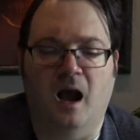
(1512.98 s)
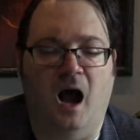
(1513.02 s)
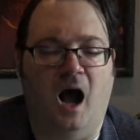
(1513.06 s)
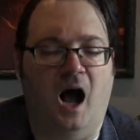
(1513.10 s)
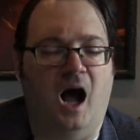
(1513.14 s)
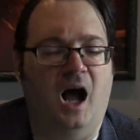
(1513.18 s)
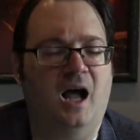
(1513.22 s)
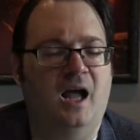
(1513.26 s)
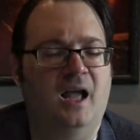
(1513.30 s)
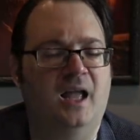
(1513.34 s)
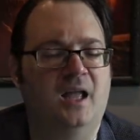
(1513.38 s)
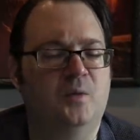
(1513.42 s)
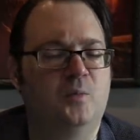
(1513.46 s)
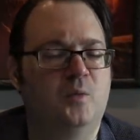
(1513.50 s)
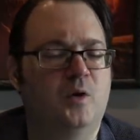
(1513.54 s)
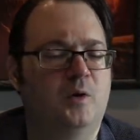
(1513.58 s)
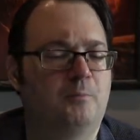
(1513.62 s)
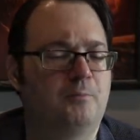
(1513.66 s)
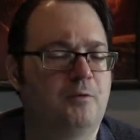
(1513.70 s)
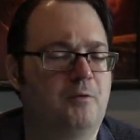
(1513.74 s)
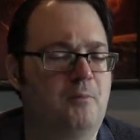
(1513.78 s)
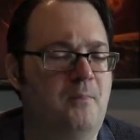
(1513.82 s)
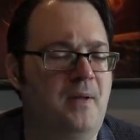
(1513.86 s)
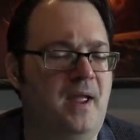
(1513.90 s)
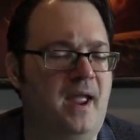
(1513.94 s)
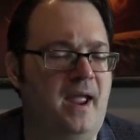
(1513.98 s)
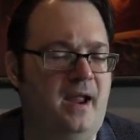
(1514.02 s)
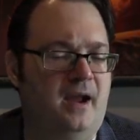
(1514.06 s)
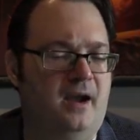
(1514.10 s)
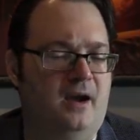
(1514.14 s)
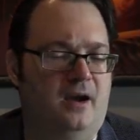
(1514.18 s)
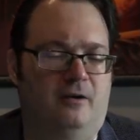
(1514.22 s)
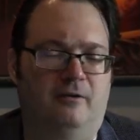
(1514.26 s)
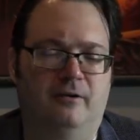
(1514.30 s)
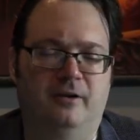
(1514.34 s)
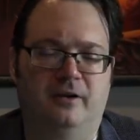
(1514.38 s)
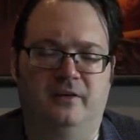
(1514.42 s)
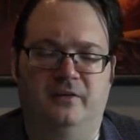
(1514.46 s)
I will
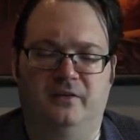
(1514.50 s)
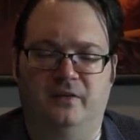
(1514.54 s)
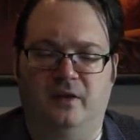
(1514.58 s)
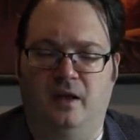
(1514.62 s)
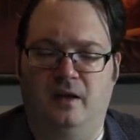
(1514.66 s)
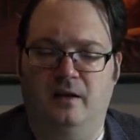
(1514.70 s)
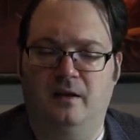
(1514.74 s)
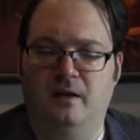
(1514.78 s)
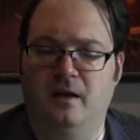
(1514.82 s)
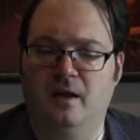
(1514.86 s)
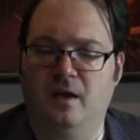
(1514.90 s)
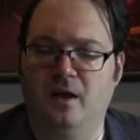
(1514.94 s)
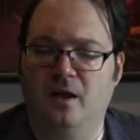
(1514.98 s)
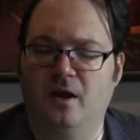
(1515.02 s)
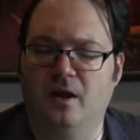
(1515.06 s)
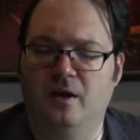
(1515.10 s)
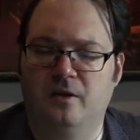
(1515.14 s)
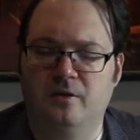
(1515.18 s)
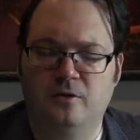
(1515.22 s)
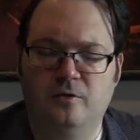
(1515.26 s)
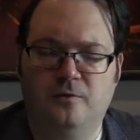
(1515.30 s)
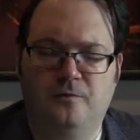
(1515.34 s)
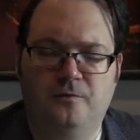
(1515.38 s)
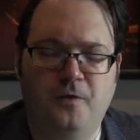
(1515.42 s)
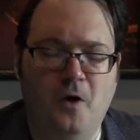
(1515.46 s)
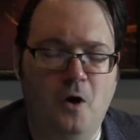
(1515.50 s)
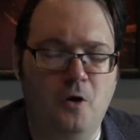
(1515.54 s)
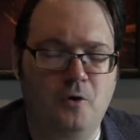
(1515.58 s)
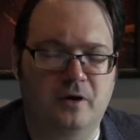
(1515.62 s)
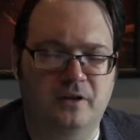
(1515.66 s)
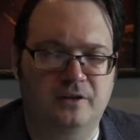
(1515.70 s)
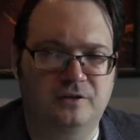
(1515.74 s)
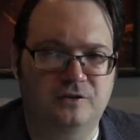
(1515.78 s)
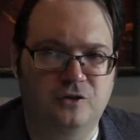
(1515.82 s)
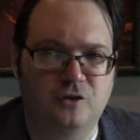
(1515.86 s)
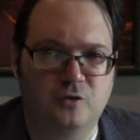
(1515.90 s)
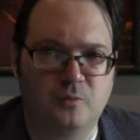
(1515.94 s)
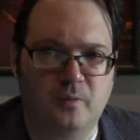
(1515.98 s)
prepare, he said. You
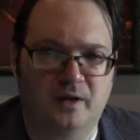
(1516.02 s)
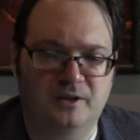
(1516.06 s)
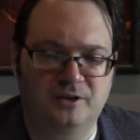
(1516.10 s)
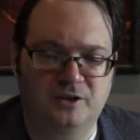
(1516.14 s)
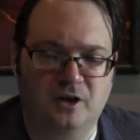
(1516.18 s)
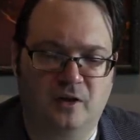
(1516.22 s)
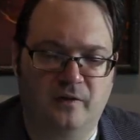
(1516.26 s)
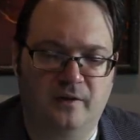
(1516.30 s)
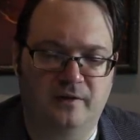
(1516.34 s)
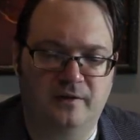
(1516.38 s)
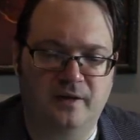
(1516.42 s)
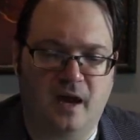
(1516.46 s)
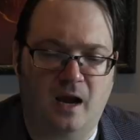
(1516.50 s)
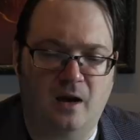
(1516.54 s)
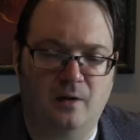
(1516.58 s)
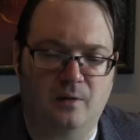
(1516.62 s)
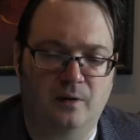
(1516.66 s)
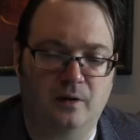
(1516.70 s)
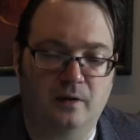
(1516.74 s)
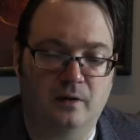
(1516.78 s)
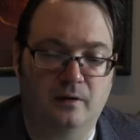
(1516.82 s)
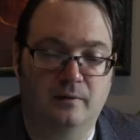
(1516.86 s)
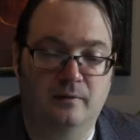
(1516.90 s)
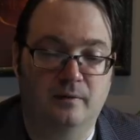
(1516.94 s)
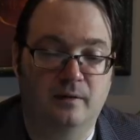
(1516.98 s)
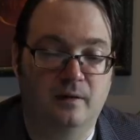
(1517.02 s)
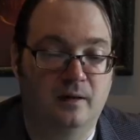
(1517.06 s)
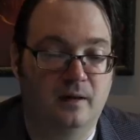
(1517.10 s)
focus too much on the tower.